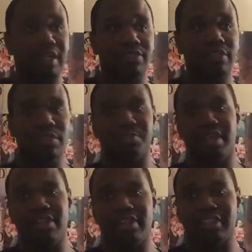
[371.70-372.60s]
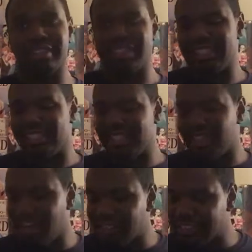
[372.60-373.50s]
So the brother,
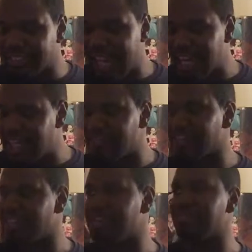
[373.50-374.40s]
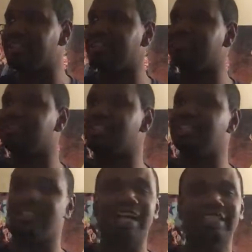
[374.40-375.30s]
all sad and everything, but
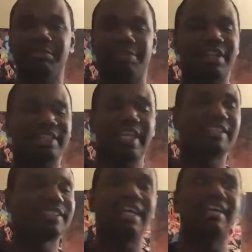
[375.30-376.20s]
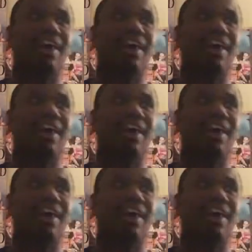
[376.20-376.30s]
the Tuscan brothers, they the